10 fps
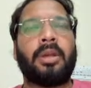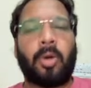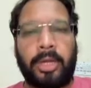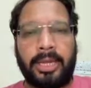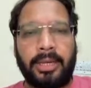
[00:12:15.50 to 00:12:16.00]

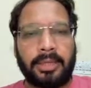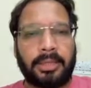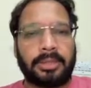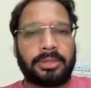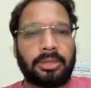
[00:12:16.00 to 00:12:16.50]
Okay,
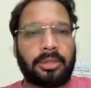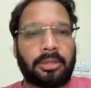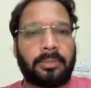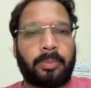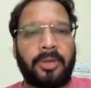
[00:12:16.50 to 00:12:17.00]

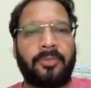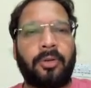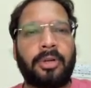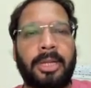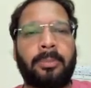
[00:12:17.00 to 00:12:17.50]
so
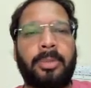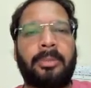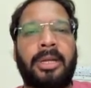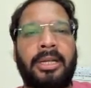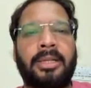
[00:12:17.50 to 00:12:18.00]
before
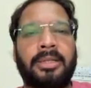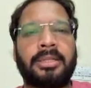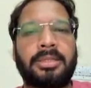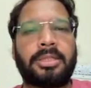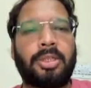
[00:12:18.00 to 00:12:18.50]
implementing
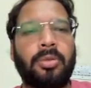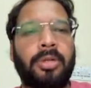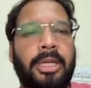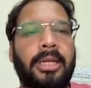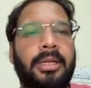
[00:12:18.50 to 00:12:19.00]
this
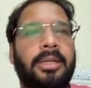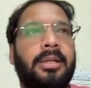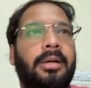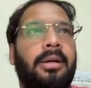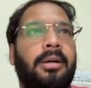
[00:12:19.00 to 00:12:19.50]
doInit,
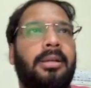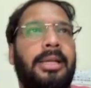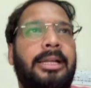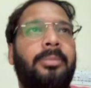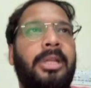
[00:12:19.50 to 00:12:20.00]

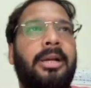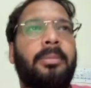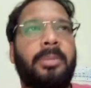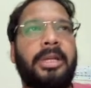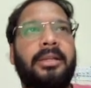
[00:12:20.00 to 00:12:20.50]
let me
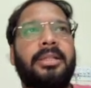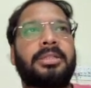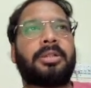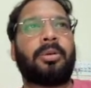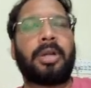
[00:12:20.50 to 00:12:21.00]
complete this
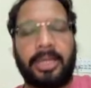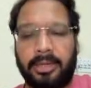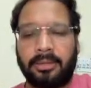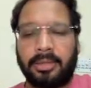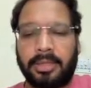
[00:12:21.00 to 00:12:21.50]
code
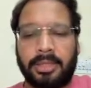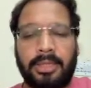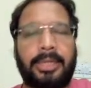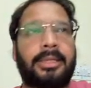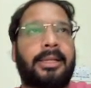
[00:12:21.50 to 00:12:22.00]
here,
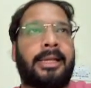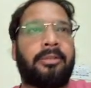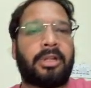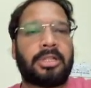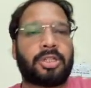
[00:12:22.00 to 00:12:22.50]
and then I
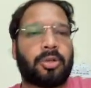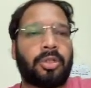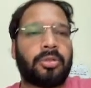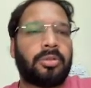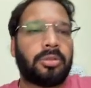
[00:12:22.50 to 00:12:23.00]
will show
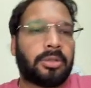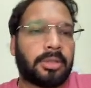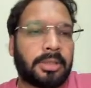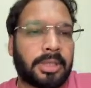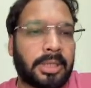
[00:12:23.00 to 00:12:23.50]
you
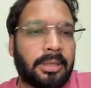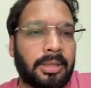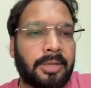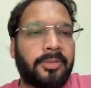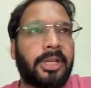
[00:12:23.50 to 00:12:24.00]
the
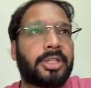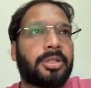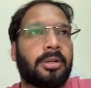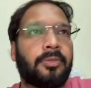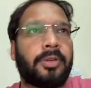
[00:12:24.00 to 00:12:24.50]
definition
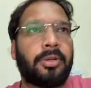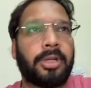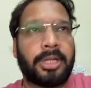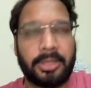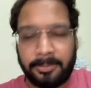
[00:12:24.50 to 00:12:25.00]
of
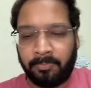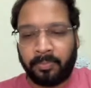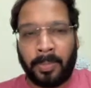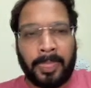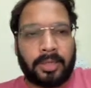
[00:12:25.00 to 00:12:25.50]
doInit.
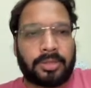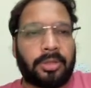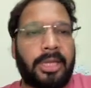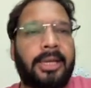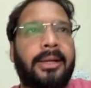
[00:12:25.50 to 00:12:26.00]
So
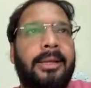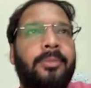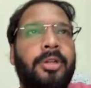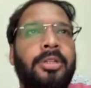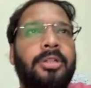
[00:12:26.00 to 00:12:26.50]
here I am
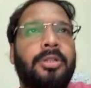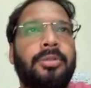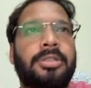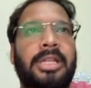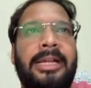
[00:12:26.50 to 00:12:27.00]
going to
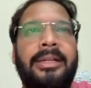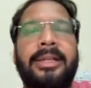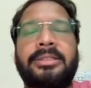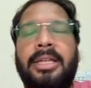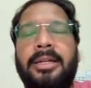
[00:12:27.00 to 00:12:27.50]
use lightning
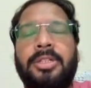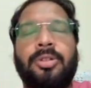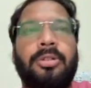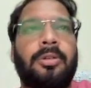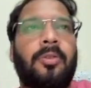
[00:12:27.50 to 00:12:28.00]
select.
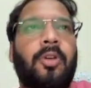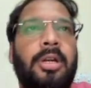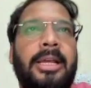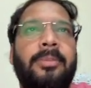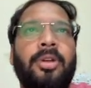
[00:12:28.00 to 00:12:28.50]
So what
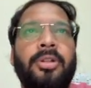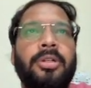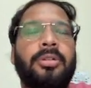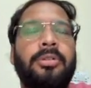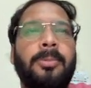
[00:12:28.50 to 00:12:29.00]
I am going to
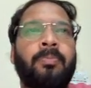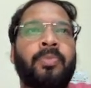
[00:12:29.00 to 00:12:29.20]
do,